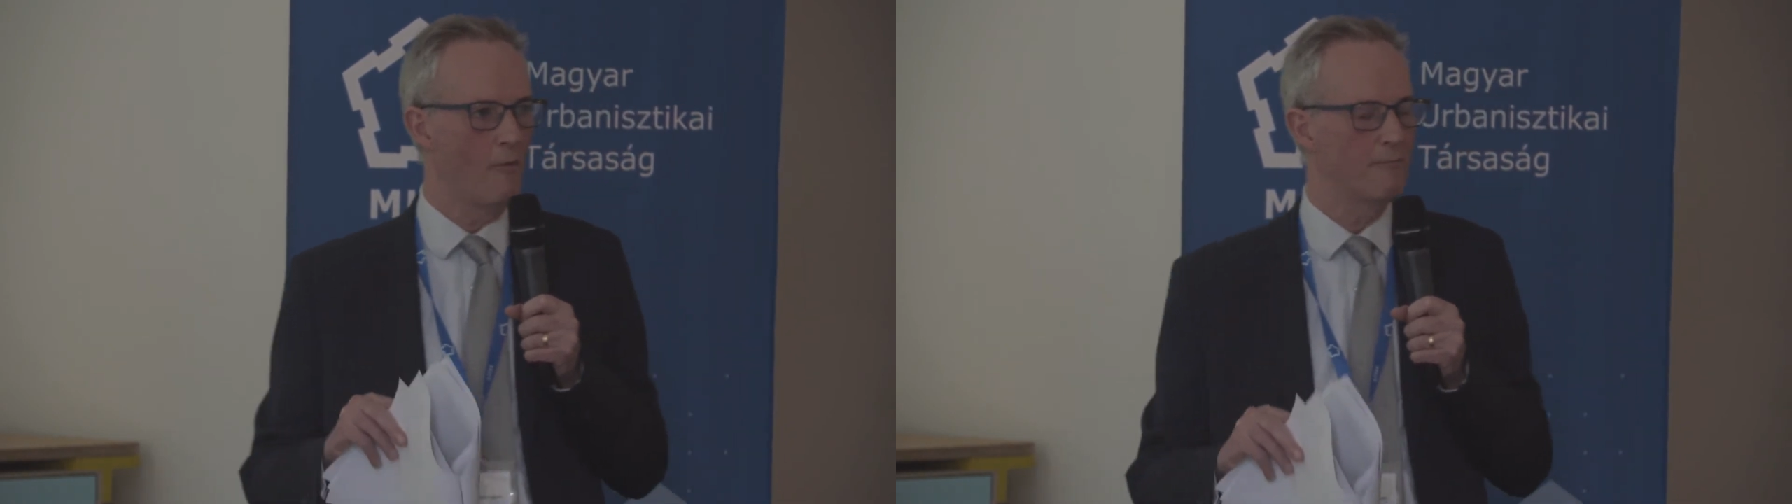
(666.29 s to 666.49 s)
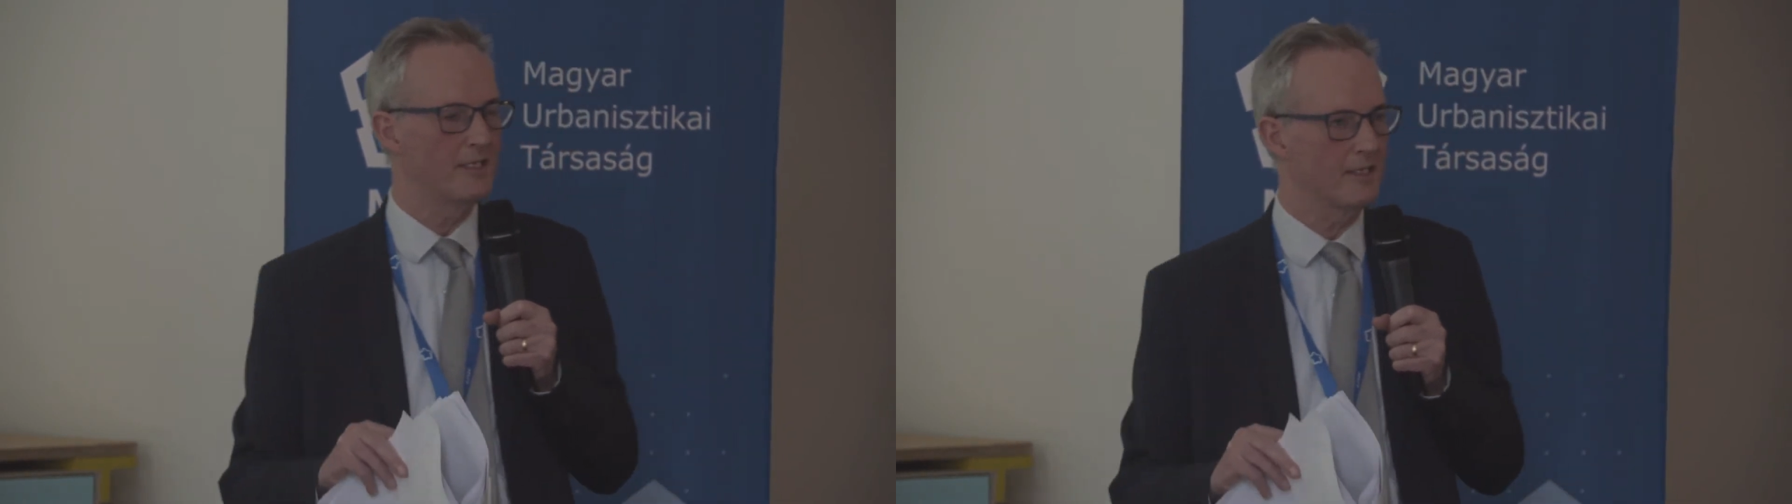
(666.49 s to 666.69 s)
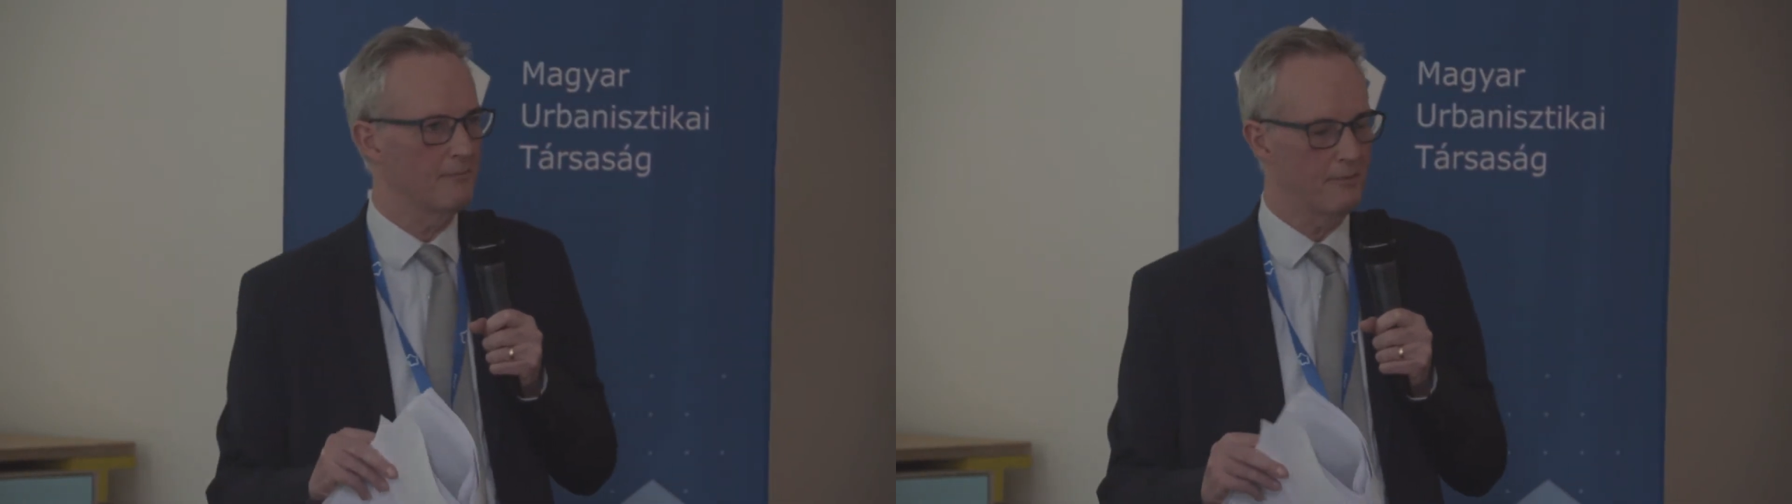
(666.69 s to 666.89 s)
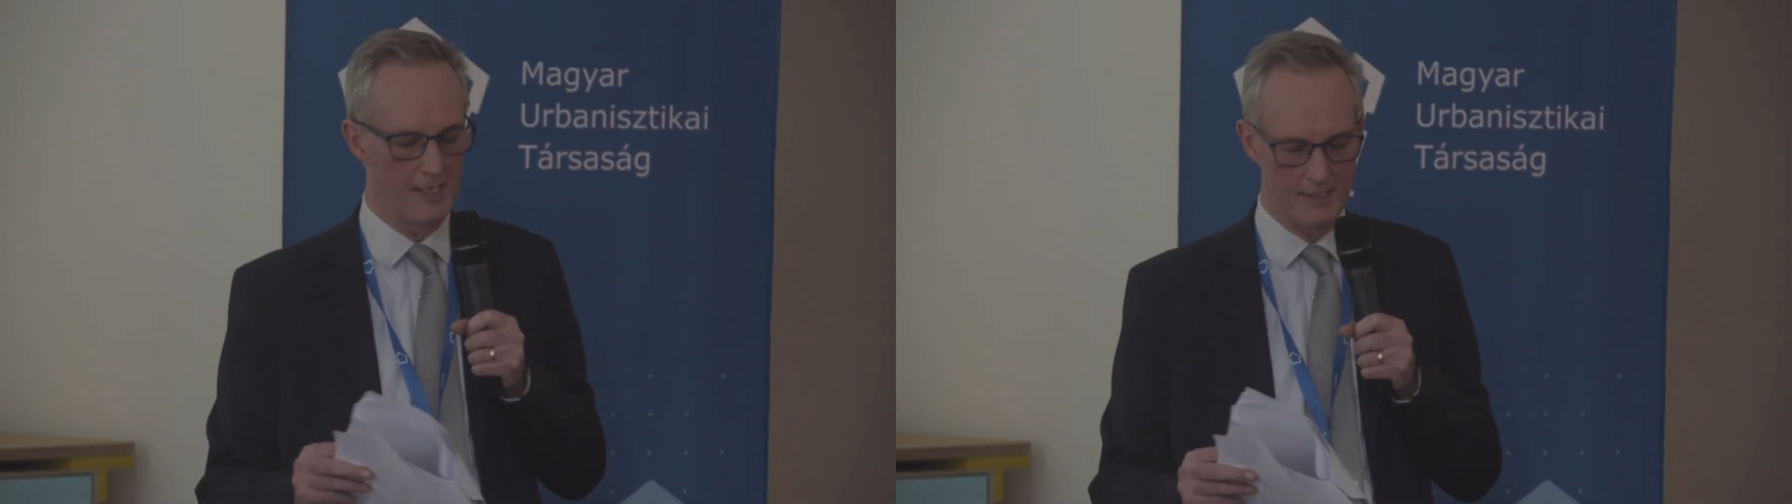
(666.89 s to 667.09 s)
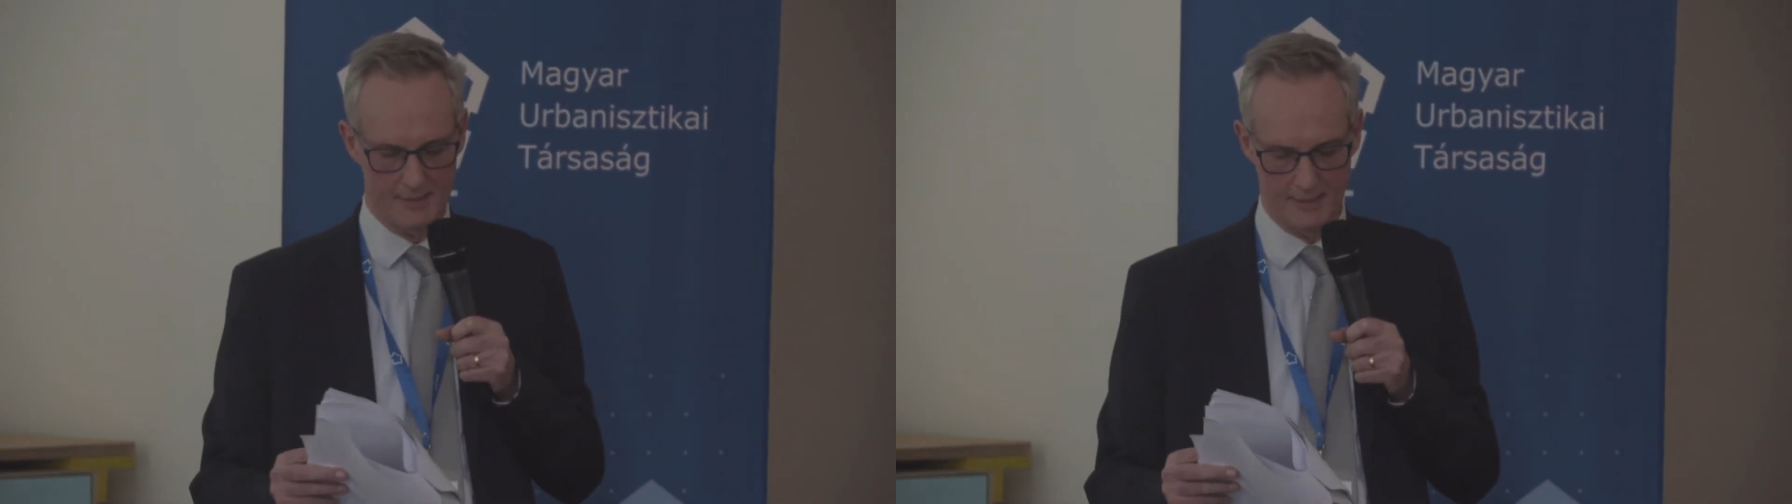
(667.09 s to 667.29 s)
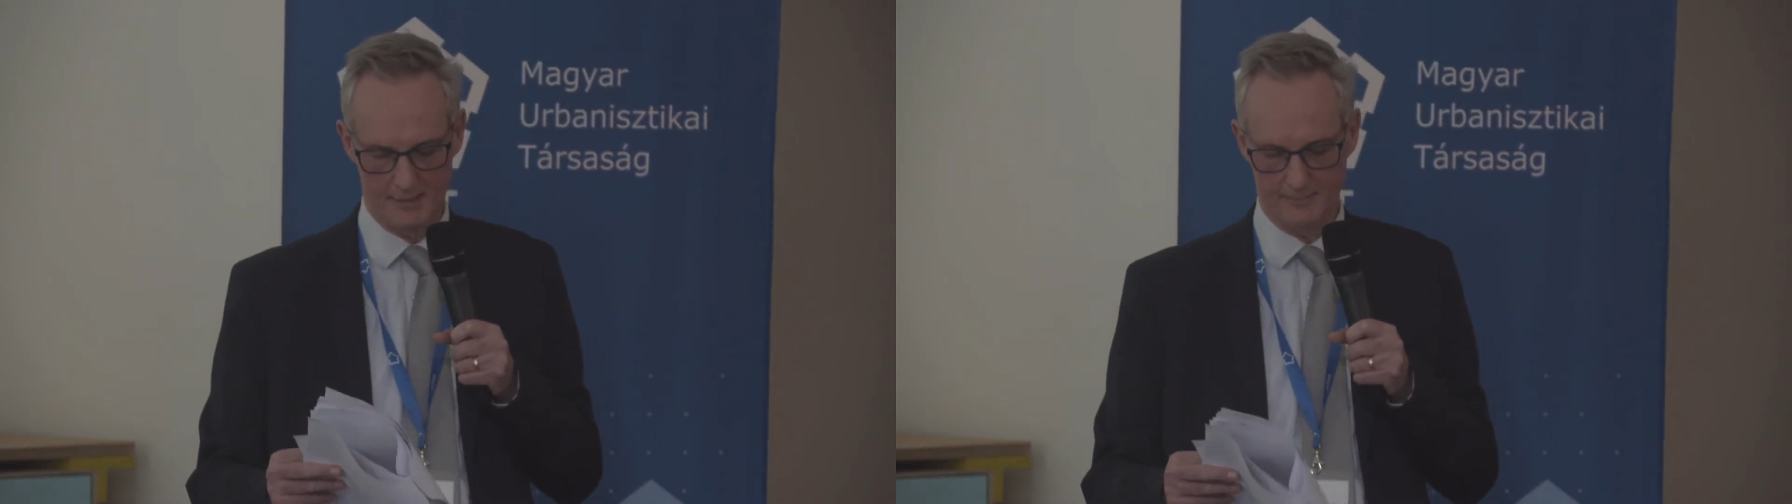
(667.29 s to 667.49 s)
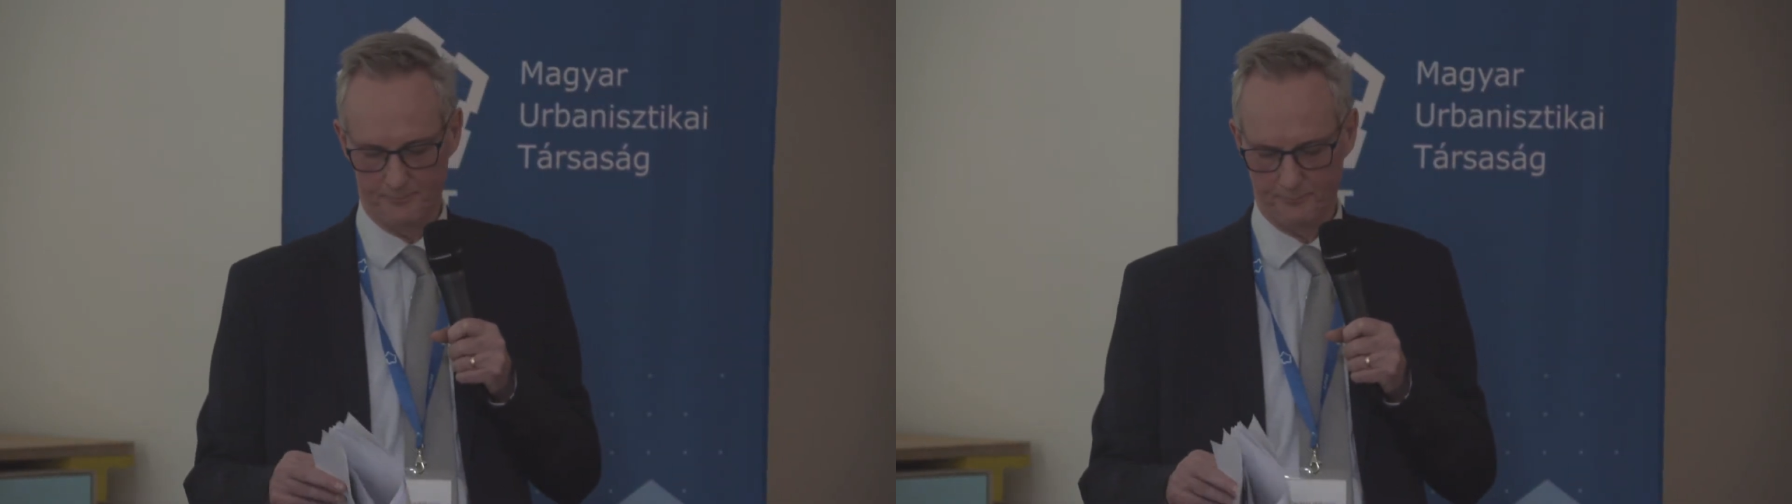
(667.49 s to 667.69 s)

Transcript: on particular places.